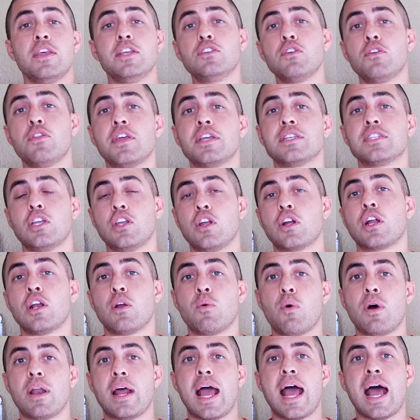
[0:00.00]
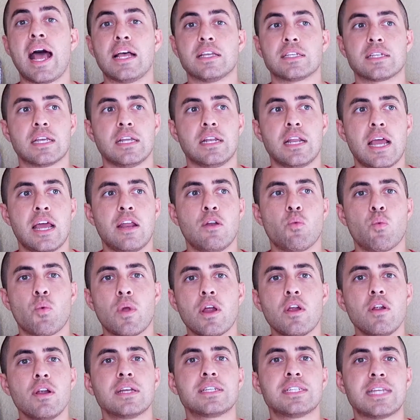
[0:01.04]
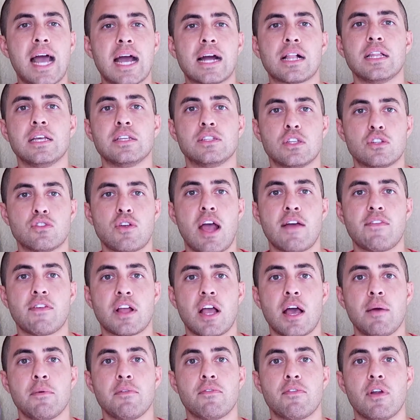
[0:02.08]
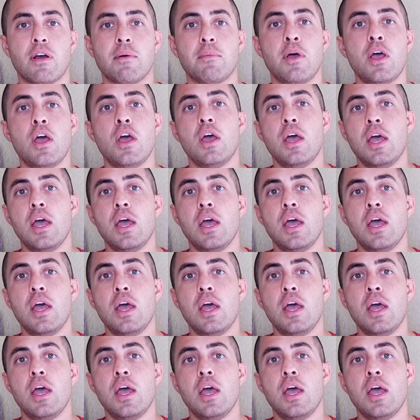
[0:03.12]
these are things that you're gonna wanna ask, and where exactly is the traffic coming from?